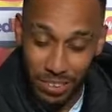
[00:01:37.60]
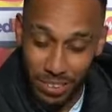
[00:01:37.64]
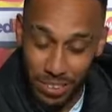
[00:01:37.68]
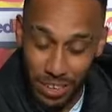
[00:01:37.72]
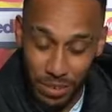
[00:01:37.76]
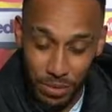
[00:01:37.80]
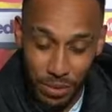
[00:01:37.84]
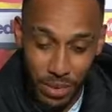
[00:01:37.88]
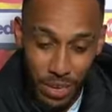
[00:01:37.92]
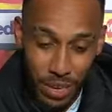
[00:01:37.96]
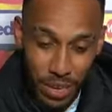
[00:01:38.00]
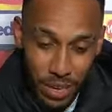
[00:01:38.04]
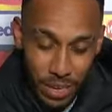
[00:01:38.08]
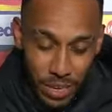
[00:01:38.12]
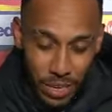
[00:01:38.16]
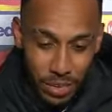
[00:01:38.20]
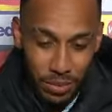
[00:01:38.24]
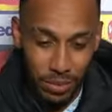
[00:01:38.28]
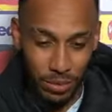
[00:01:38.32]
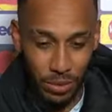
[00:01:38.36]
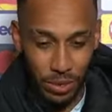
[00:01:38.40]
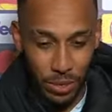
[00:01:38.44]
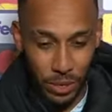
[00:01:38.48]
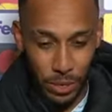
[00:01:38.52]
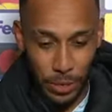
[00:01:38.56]
Yes, definitely.
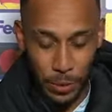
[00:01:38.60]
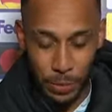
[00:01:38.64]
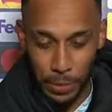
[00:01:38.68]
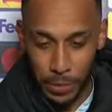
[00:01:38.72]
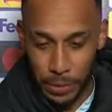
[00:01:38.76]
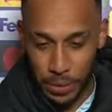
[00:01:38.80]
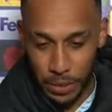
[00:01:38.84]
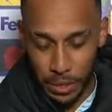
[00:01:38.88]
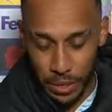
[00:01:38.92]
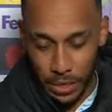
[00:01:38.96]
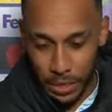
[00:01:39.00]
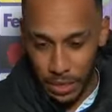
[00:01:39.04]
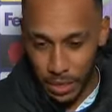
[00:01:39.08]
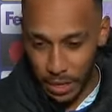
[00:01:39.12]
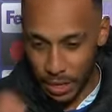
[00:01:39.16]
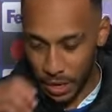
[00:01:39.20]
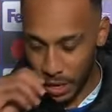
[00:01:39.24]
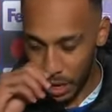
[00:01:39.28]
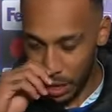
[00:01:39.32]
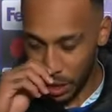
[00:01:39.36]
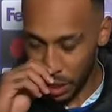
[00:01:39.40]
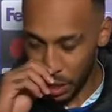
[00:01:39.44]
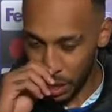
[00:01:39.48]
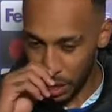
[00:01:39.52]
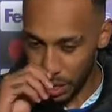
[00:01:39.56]
Yes, you know,
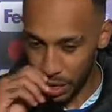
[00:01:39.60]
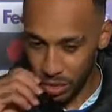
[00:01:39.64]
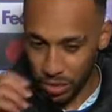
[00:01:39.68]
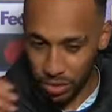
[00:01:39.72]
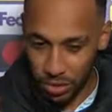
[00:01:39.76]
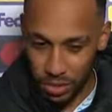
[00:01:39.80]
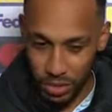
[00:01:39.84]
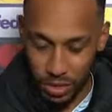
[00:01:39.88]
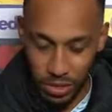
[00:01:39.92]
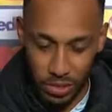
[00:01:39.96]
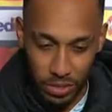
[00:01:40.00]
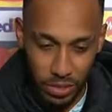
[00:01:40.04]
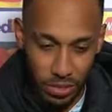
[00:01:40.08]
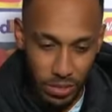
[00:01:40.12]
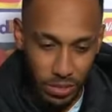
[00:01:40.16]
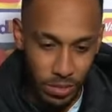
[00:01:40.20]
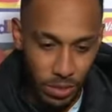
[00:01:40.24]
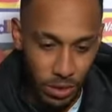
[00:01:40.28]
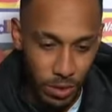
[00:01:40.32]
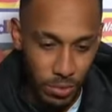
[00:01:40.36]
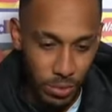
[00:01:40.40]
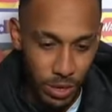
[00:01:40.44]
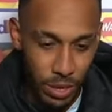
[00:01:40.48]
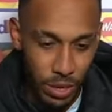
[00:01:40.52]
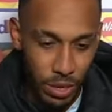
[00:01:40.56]
I think it's
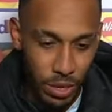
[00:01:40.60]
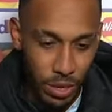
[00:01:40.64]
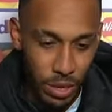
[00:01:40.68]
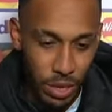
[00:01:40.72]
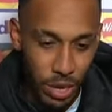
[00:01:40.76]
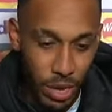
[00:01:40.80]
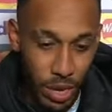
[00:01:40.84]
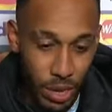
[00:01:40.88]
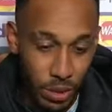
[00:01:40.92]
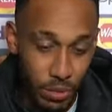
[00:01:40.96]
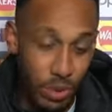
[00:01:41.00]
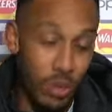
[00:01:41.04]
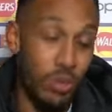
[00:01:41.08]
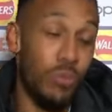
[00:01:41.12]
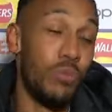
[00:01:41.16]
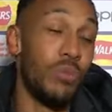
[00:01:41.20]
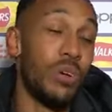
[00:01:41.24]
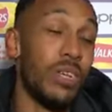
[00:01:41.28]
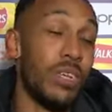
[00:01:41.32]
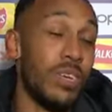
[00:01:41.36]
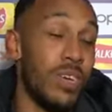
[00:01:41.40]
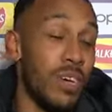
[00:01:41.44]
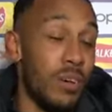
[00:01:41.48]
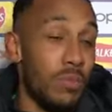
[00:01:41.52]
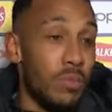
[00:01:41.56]
easier when
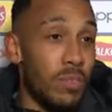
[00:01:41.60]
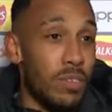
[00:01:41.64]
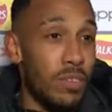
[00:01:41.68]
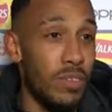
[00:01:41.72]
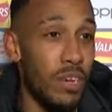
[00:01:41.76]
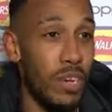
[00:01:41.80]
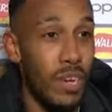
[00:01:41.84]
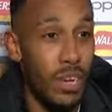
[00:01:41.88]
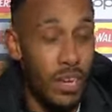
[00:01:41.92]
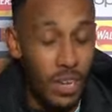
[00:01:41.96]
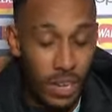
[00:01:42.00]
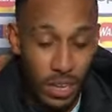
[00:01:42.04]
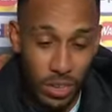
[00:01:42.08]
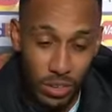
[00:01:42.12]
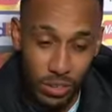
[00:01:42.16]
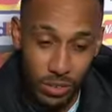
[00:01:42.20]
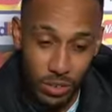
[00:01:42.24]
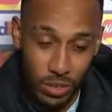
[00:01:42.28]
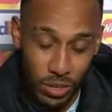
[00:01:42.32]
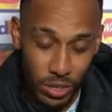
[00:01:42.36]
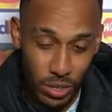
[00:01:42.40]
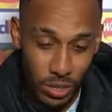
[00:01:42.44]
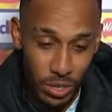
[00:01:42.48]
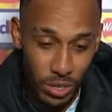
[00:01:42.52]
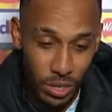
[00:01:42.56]
you win games.
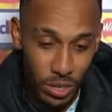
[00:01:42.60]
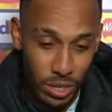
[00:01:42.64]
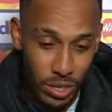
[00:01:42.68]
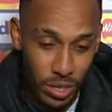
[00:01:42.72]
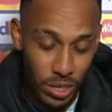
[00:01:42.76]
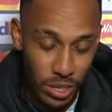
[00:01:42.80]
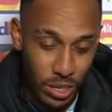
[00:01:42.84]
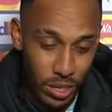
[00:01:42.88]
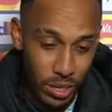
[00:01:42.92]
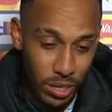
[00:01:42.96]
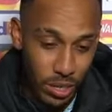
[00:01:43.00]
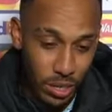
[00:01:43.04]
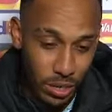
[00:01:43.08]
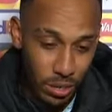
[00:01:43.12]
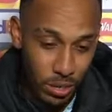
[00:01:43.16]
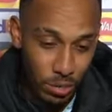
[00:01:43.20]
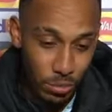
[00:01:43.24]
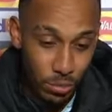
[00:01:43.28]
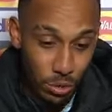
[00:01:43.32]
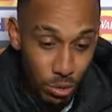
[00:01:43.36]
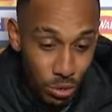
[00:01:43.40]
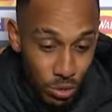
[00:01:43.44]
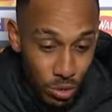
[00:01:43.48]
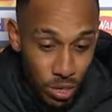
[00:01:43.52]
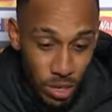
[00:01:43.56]
So
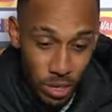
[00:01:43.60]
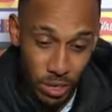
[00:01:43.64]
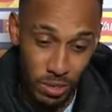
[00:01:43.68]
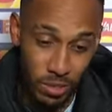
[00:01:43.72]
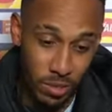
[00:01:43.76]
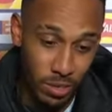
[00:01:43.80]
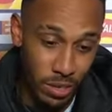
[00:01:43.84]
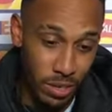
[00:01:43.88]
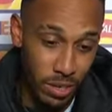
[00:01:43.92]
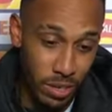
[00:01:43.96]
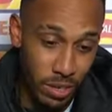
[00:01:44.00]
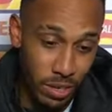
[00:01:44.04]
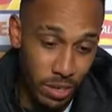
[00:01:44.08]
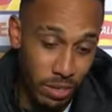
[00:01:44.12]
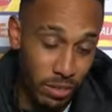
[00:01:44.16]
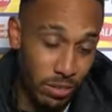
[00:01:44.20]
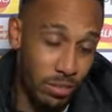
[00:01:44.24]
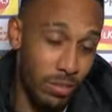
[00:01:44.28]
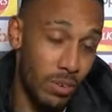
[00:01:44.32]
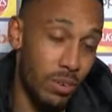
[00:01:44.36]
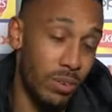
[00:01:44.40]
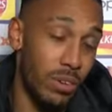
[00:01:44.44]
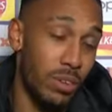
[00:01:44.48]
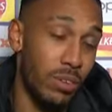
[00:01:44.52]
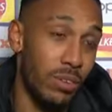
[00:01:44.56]
the mood is
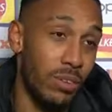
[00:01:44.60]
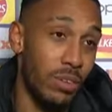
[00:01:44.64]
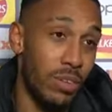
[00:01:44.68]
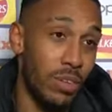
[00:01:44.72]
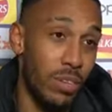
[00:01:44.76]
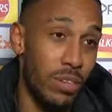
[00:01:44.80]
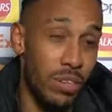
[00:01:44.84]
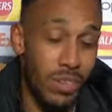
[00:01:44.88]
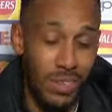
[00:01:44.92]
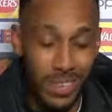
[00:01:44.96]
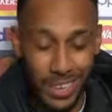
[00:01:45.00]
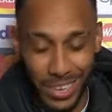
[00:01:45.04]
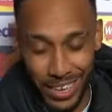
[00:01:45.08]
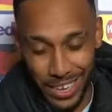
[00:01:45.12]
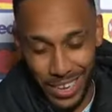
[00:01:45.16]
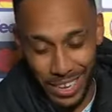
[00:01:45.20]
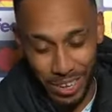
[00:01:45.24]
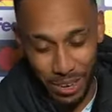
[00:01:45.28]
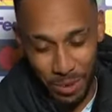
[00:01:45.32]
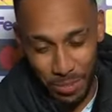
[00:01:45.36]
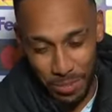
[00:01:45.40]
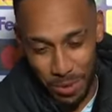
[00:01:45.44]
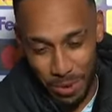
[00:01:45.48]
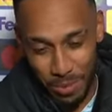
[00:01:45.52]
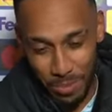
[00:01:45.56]
very good
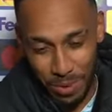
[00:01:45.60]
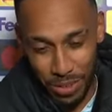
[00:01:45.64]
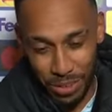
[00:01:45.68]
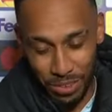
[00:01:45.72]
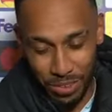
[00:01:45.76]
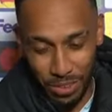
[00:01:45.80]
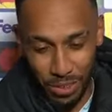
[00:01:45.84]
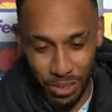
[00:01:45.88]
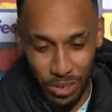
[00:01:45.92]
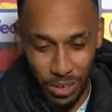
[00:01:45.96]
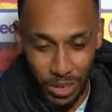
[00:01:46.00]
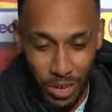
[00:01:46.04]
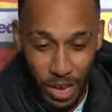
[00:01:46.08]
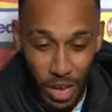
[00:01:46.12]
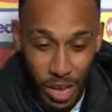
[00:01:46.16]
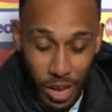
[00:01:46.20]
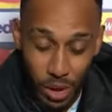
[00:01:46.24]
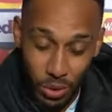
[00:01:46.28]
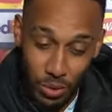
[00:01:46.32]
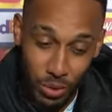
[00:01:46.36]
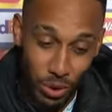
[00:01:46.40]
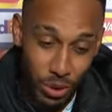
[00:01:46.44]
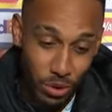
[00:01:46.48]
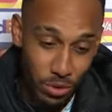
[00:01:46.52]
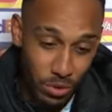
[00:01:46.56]
at the moment. So
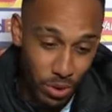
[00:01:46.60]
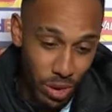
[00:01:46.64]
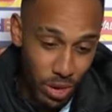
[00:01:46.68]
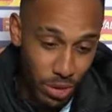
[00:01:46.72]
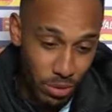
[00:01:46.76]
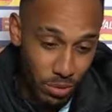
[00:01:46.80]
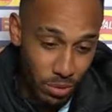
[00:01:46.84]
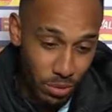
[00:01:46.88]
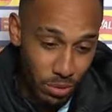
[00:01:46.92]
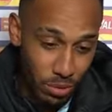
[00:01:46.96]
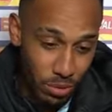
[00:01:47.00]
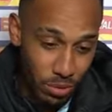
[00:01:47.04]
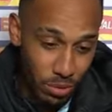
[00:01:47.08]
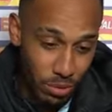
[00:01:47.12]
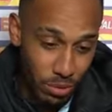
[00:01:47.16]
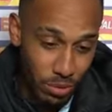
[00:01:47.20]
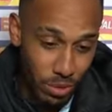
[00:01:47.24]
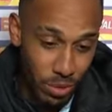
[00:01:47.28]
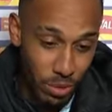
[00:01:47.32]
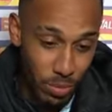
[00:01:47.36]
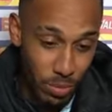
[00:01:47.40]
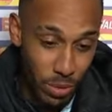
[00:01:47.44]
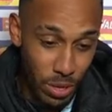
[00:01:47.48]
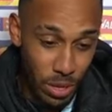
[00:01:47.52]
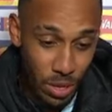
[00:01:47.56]
we try
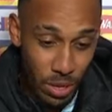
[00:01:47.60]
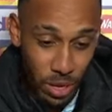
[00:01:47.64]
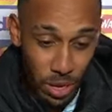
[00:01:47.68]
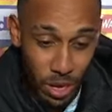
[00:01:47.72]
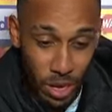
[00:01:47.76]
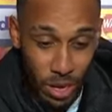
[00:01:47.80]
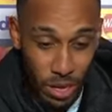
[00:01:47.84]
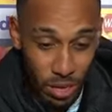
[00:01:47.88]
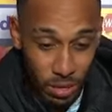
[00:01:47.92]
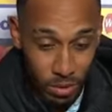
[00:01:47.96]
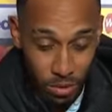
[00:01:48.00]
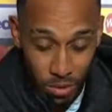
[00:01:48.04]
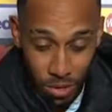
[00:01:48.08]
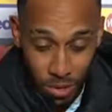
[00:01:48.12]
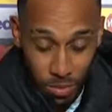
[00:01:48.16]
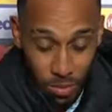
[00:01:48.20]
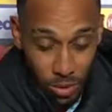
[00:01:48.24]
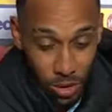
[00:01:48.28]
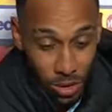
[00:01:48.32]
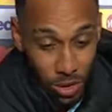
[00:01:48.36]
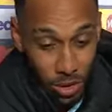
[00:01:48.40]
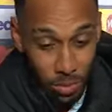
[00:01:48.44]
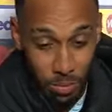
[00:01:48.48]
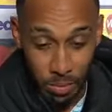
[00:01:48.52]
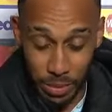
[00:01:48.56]
to keep
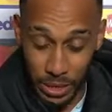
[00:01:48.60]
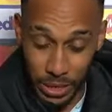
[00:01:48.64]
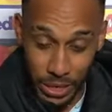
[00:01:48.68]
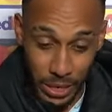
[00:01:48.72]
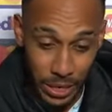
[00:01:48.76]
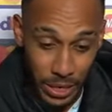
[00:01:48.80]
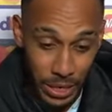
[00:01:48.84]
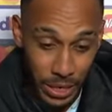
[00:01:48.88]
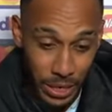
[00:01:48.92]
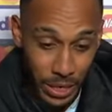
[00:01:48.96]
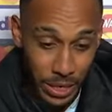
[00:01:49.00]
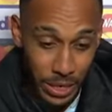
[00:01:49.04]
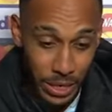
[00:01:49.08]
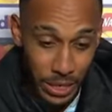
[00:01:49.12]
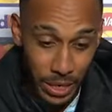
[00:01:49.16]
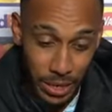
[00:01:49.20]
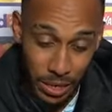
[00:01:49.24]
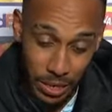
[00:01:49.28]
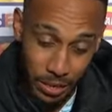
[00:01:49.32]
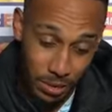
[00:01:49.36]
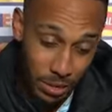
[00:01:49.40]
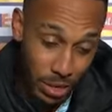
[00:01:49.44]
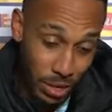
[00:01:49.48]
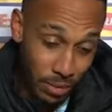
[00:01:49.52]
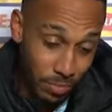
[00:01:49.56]
it up, and
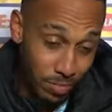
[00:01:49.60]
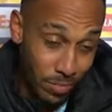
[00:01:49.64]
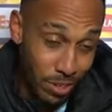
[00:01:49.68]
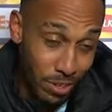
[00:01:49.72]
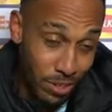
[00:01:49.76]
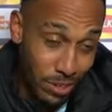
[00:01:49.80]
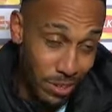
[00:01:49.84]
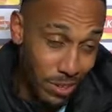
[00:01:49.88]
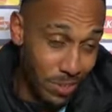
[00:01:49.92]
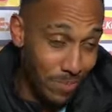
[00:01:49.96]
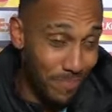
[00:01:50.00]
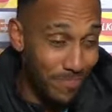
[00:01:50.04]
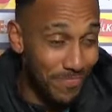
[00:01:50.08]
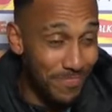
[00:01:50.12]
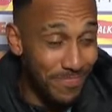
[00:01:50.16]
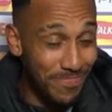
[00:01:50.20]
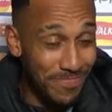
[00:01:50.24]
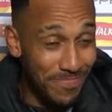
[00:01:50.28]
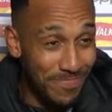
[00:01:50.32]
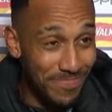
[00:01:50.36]
yeah, that's it.